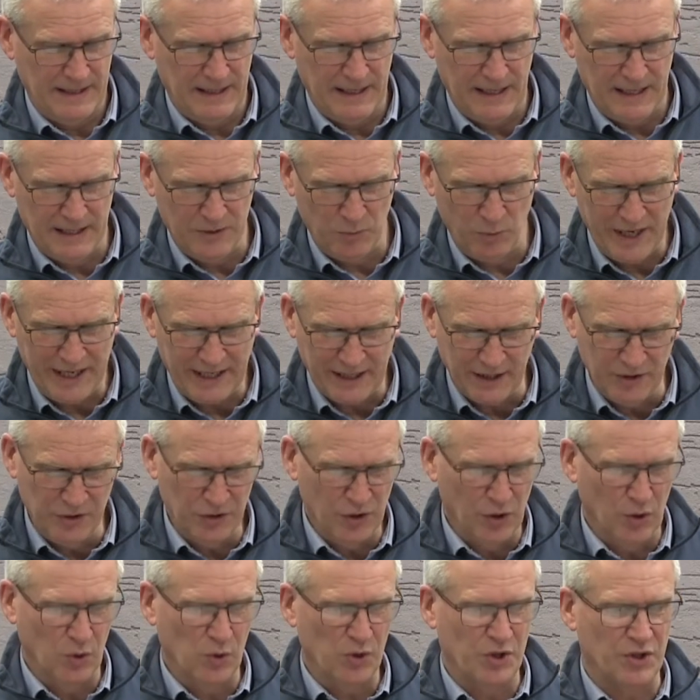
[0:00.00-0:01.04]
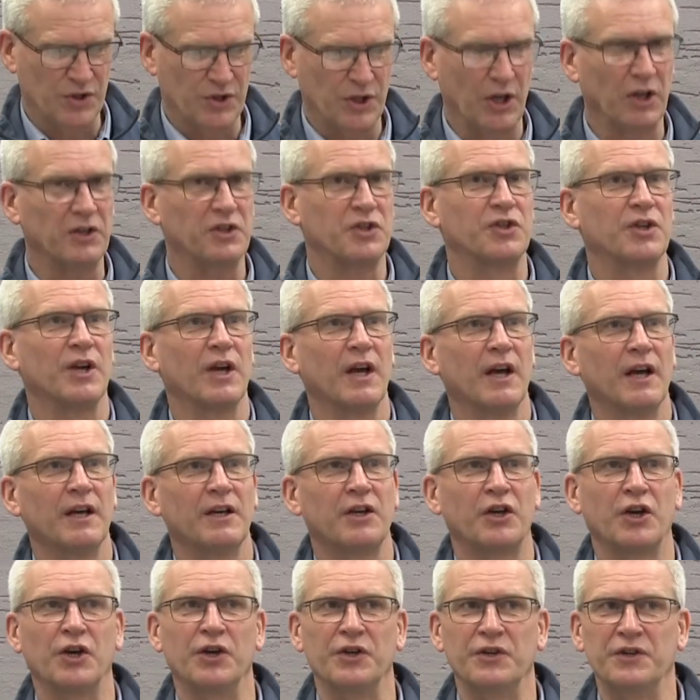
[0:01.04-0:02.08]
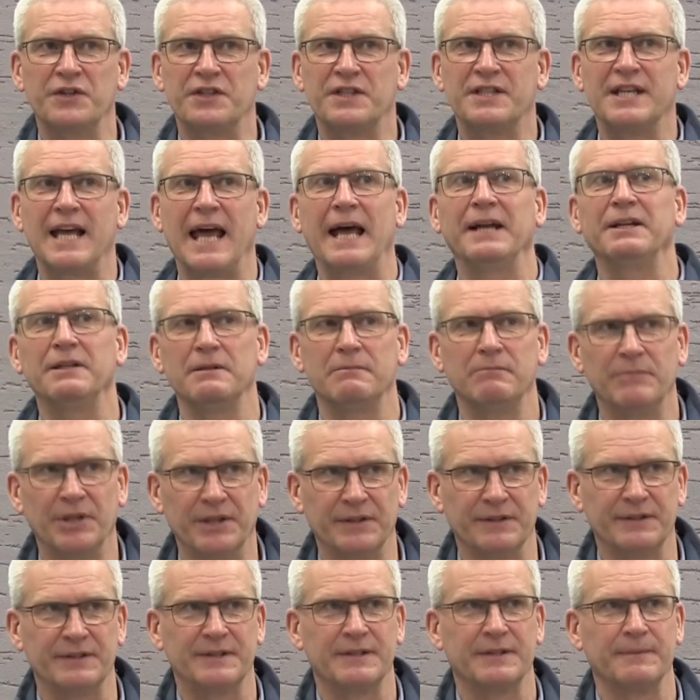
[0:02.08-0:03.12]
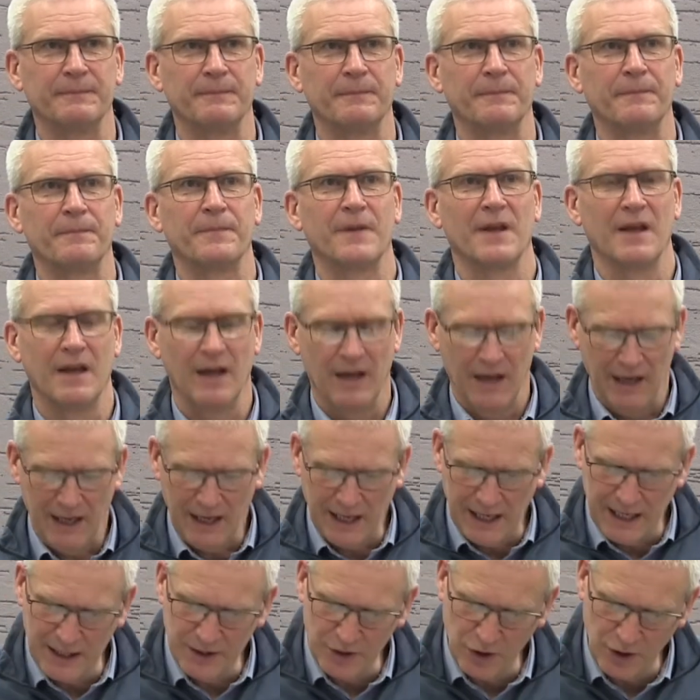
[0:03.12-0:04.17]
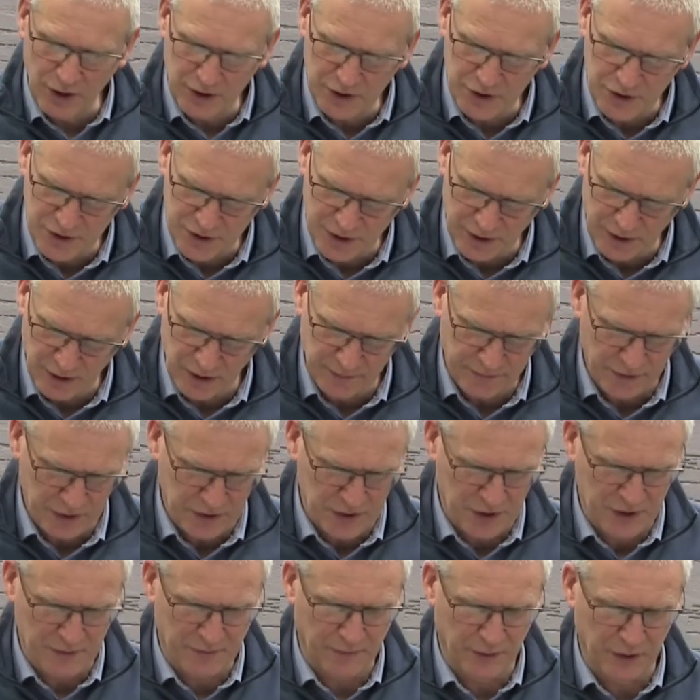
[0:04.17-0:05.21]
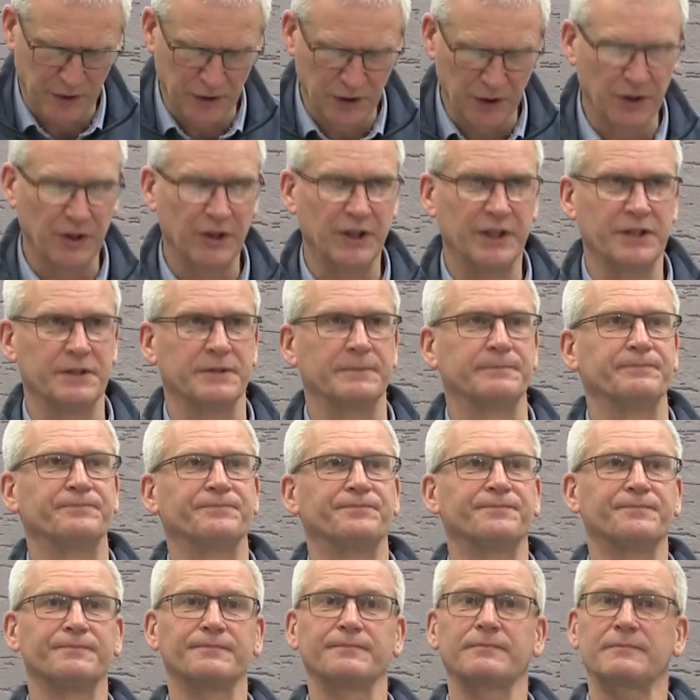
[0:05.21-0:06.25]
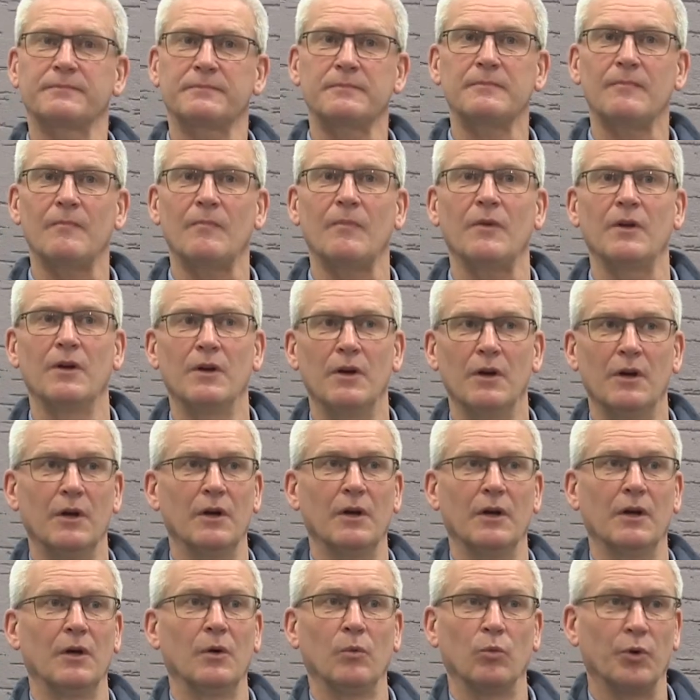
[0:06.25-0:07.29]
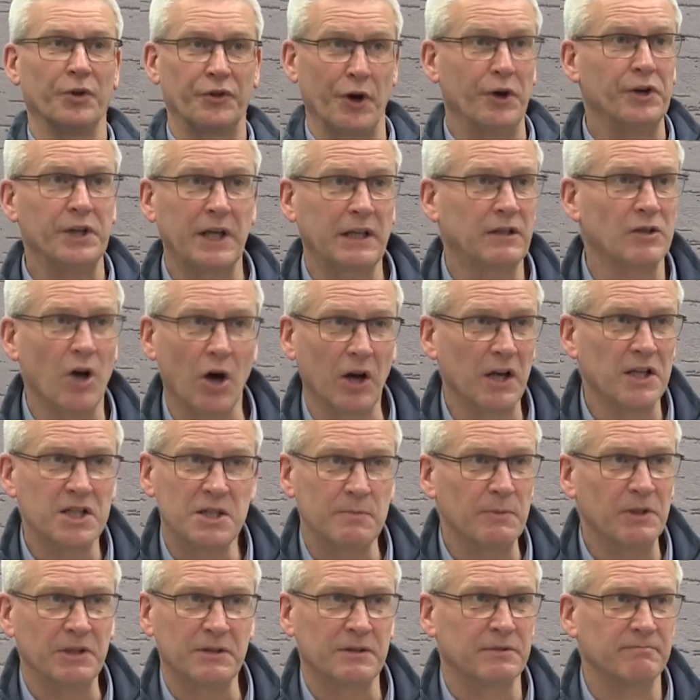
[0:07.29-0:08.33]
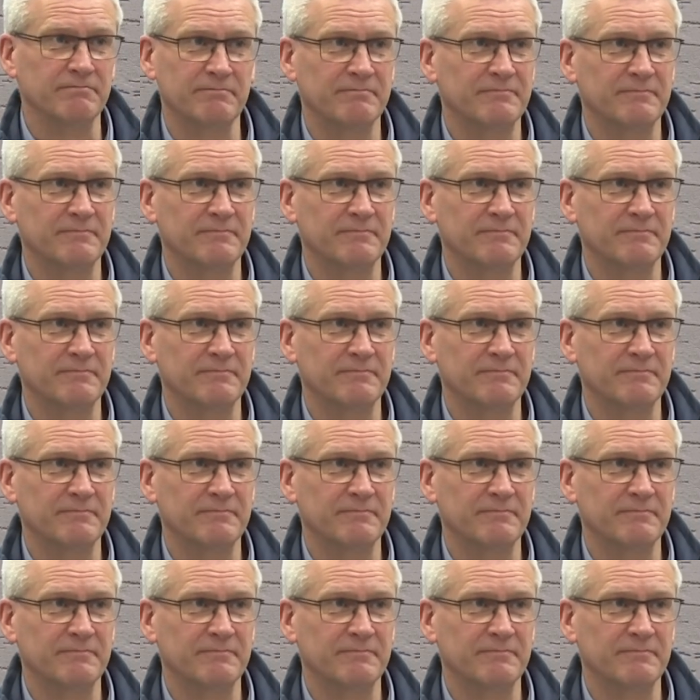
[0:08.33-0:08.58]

And we can know such contentment in our service for God without acknowledgement